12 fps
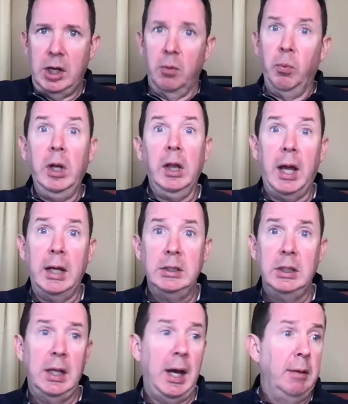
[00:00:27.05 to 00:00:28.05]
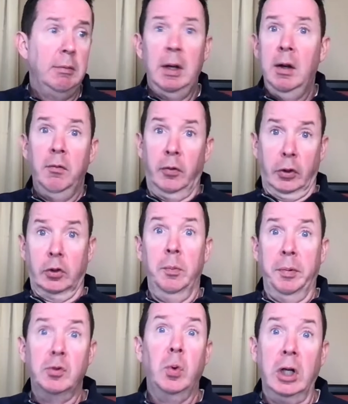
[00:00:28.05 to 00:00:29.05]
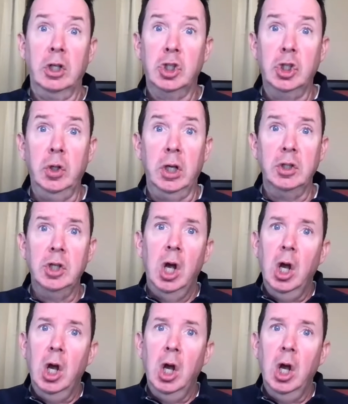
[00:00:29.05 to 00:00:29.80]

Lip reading: realizing that for a group of 20 students,